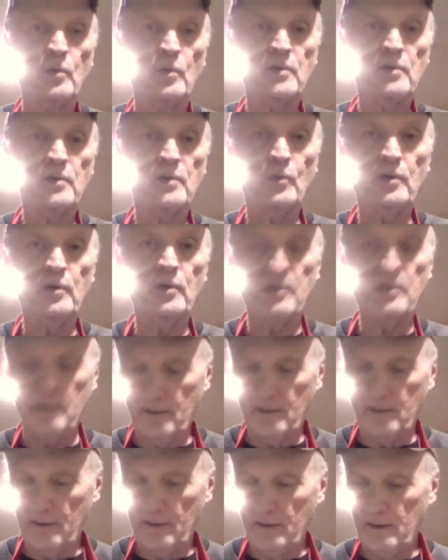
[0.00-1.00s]
squirt,
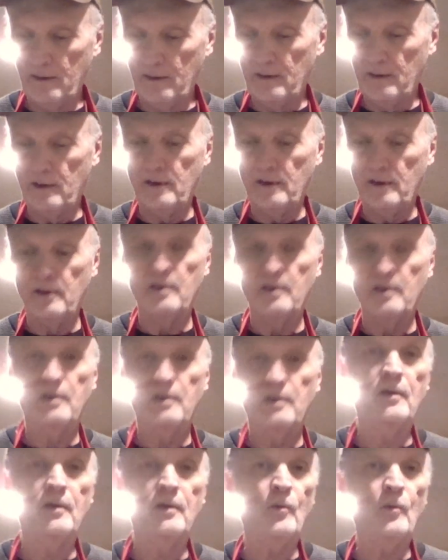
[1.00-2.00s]
squirt.
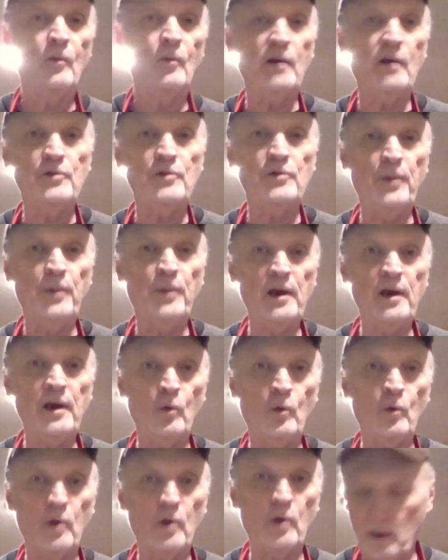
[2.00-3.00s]
Why would
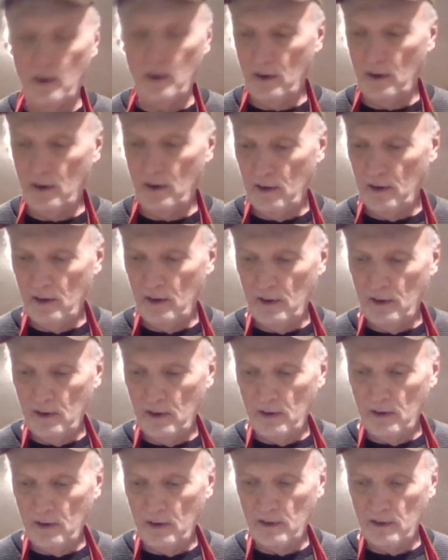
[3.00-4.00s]
you pay more?
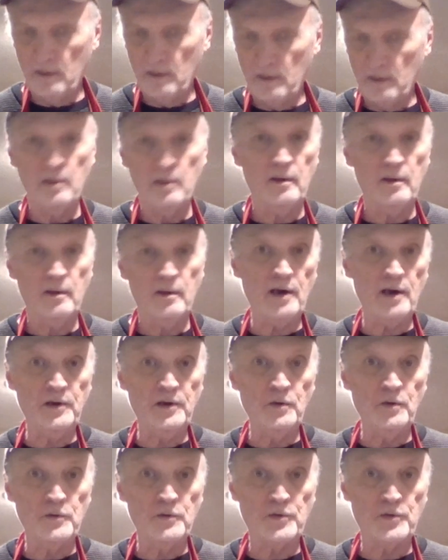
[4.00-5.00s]

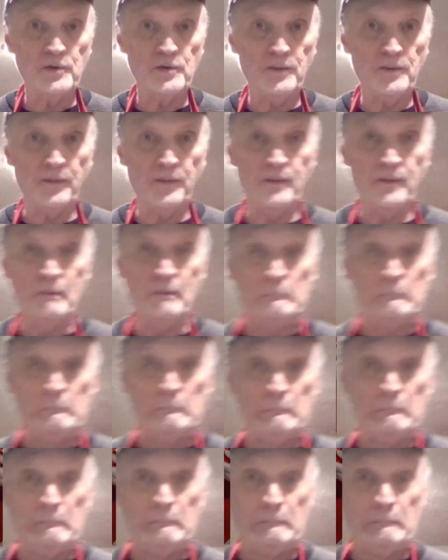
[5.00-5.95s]
Now you know the truth.